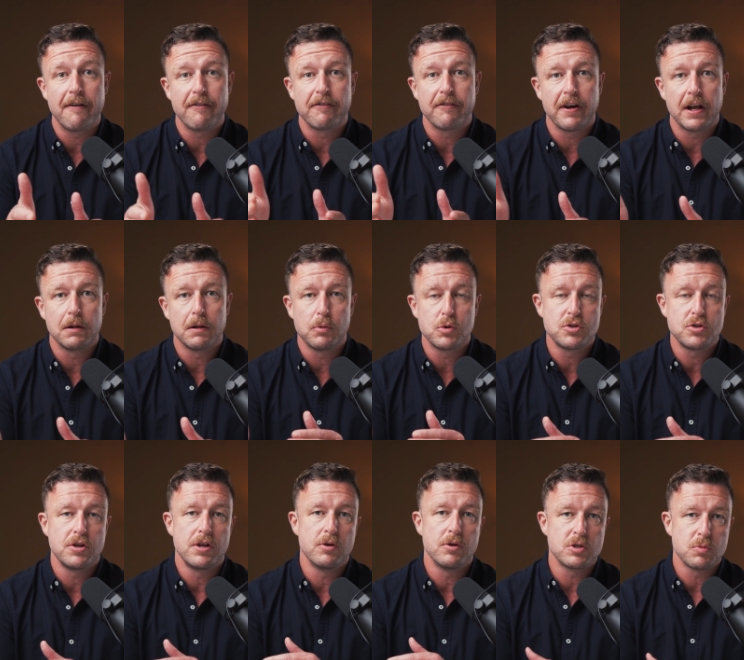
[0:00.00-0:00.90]
have it available
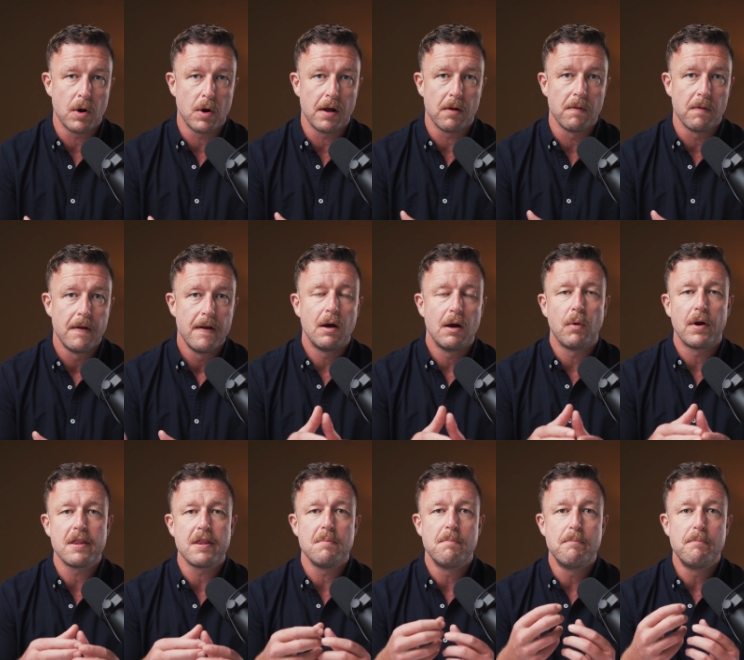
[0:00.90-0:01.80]
to you as well. Now,
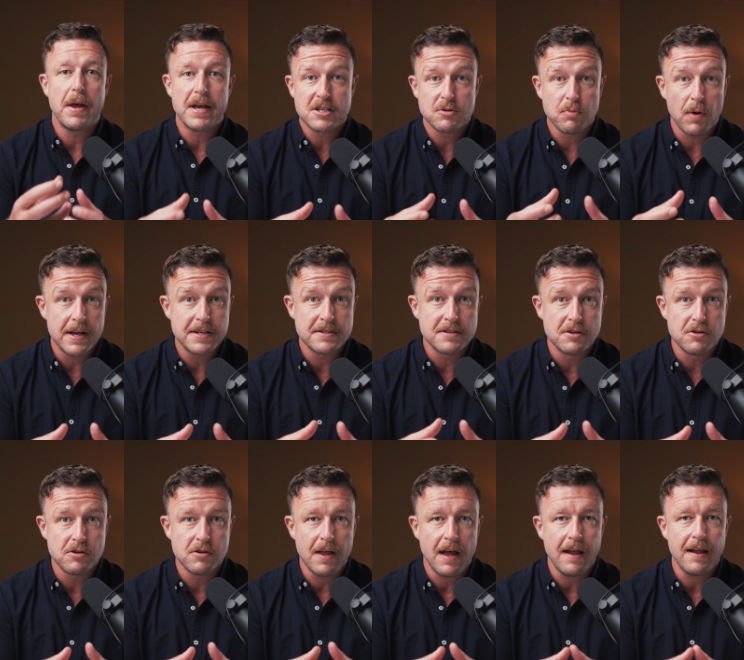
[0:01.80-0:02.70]
one of the best ways to
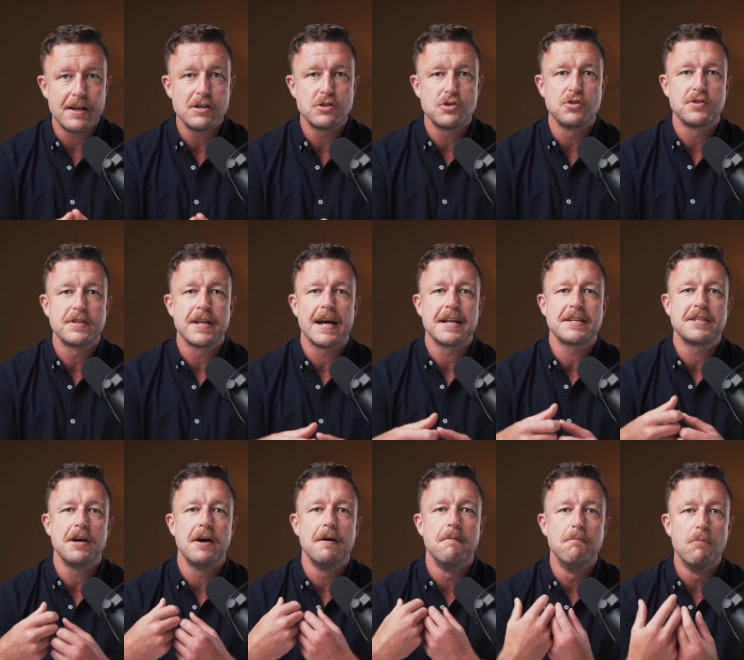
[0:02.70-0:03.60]
do that is to start
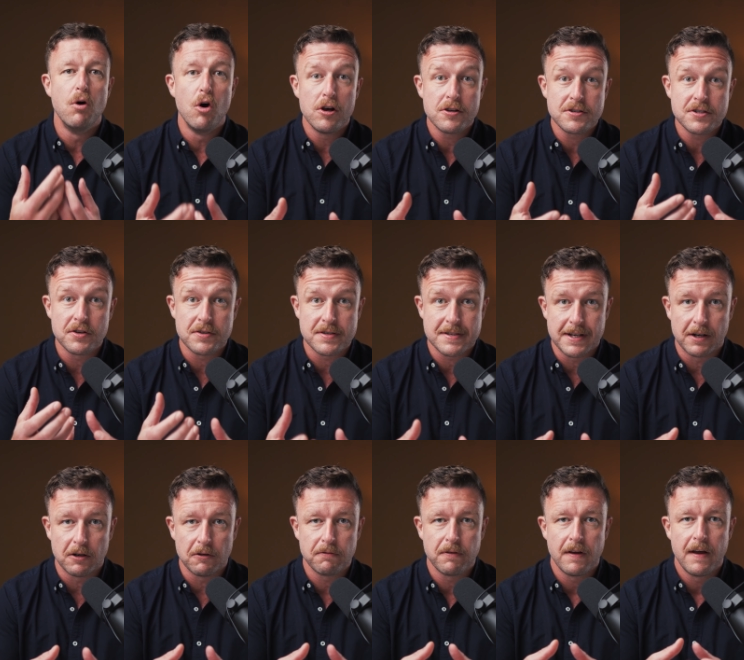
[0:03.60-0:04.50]
to immerse
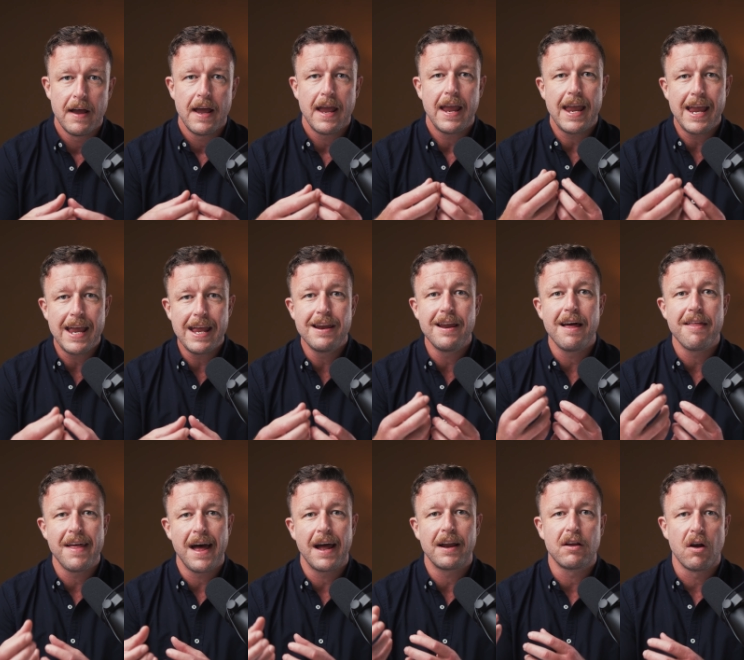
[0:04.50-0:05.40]
yourself in
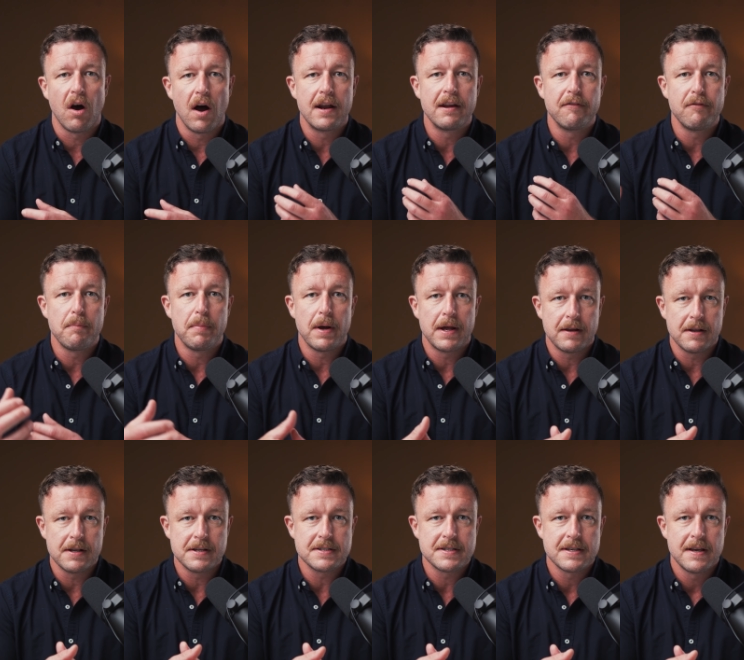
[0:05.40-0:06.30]
that kind of
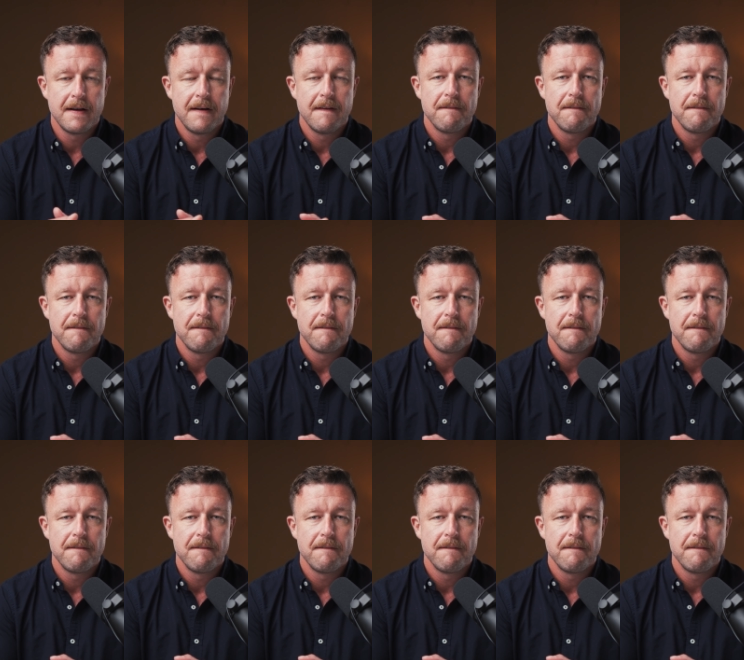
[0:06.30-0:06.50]
abundance.